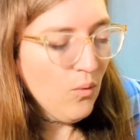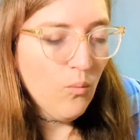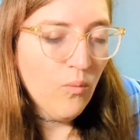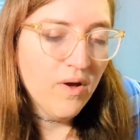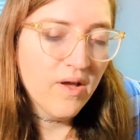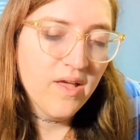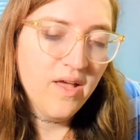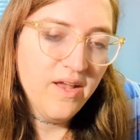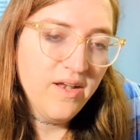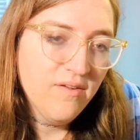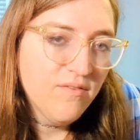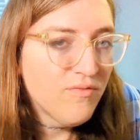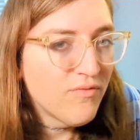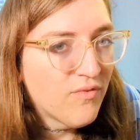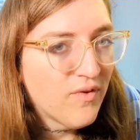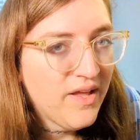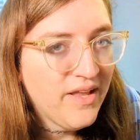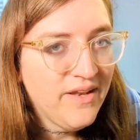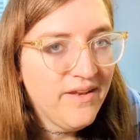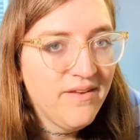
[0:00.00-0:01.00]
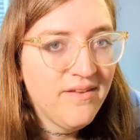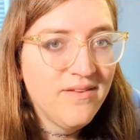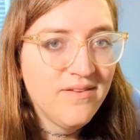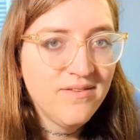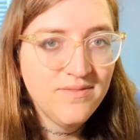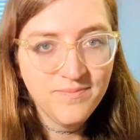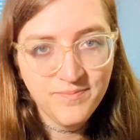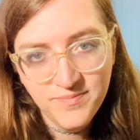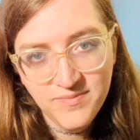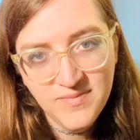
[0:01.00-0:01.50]
What kind of friend
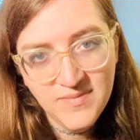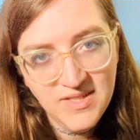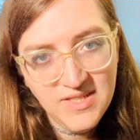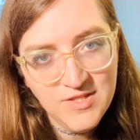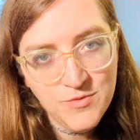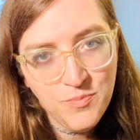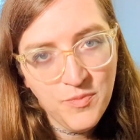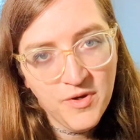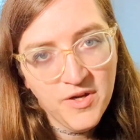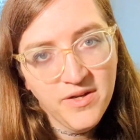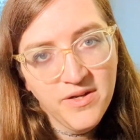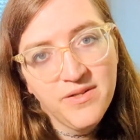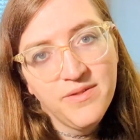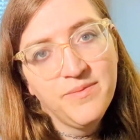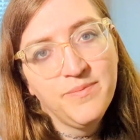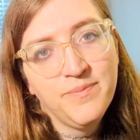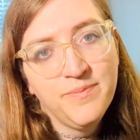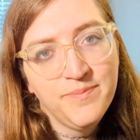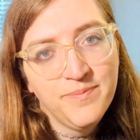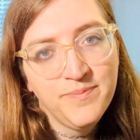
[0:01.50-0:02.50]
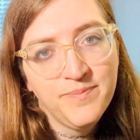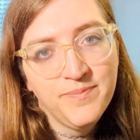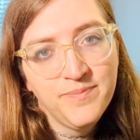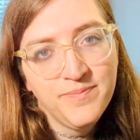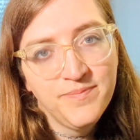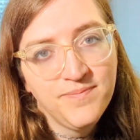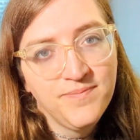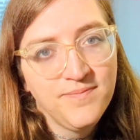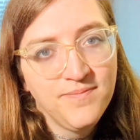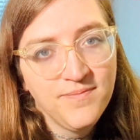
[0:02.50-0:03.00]
is Bug?
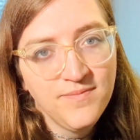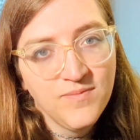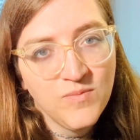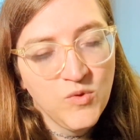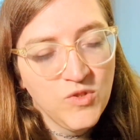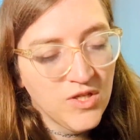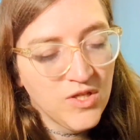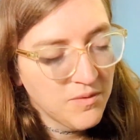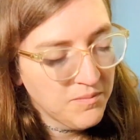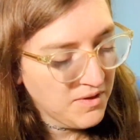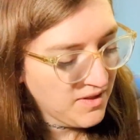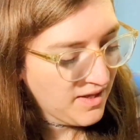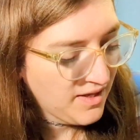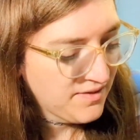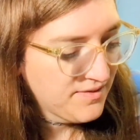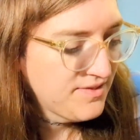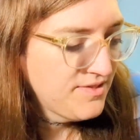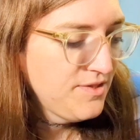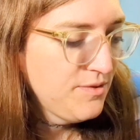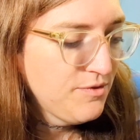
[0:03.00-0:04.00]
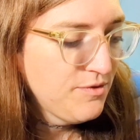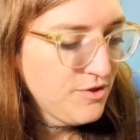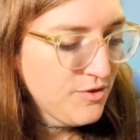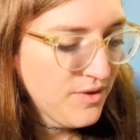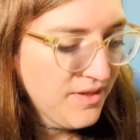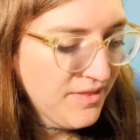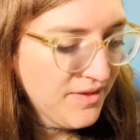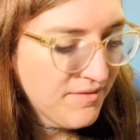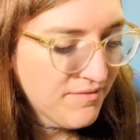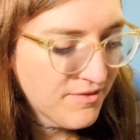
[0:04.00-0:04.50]
We talked about Legolas. He would do
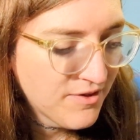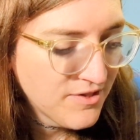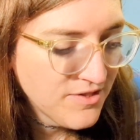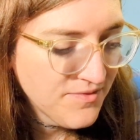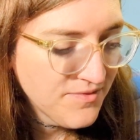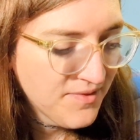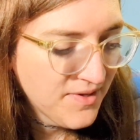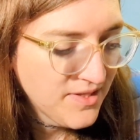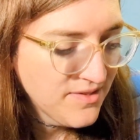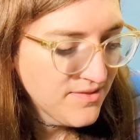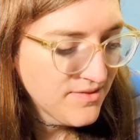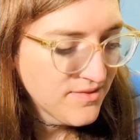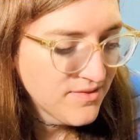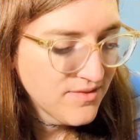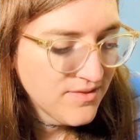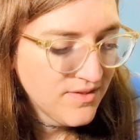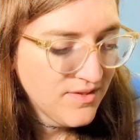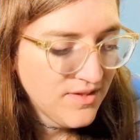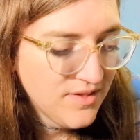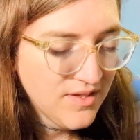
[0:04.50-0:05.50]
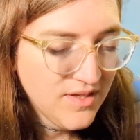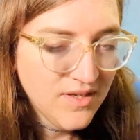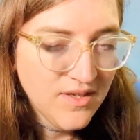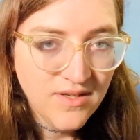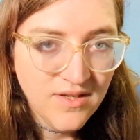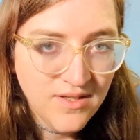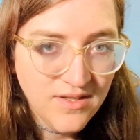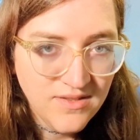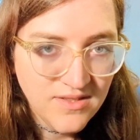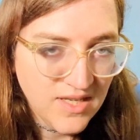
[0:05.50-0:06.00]
anything for his friends,
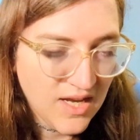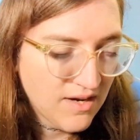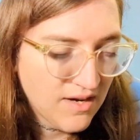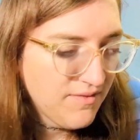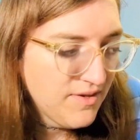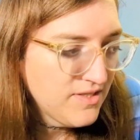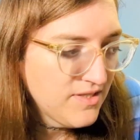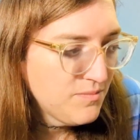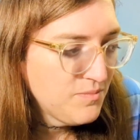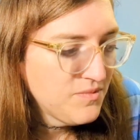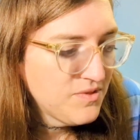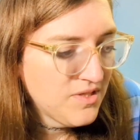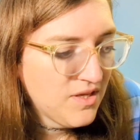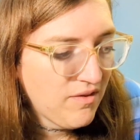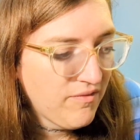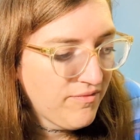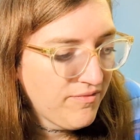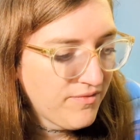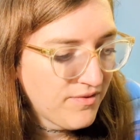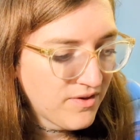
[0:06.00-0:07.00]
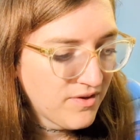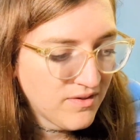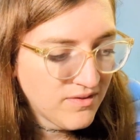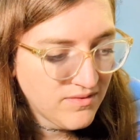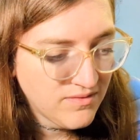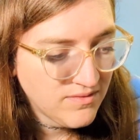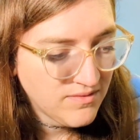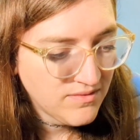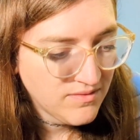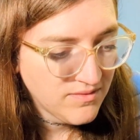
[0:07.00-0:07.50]
sacrifice himself for
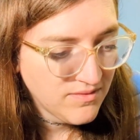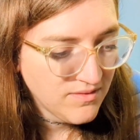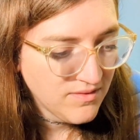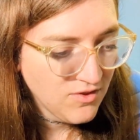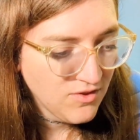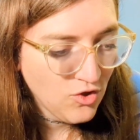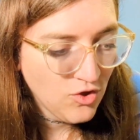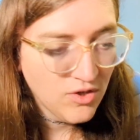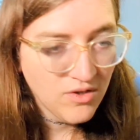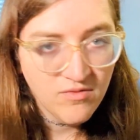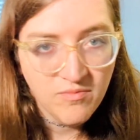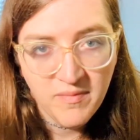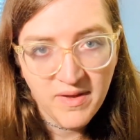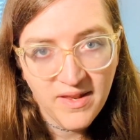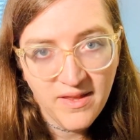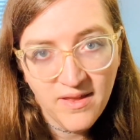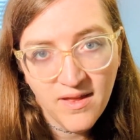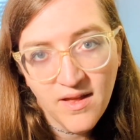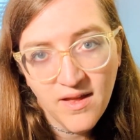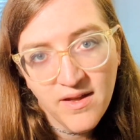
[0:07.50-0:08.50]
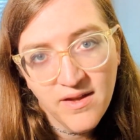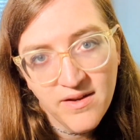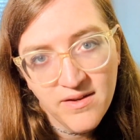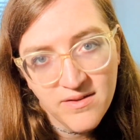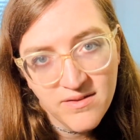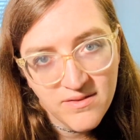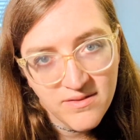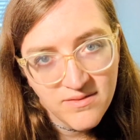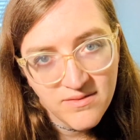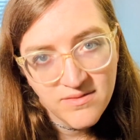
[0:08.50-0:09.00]
the good of
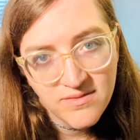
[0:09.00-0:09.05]
mankind.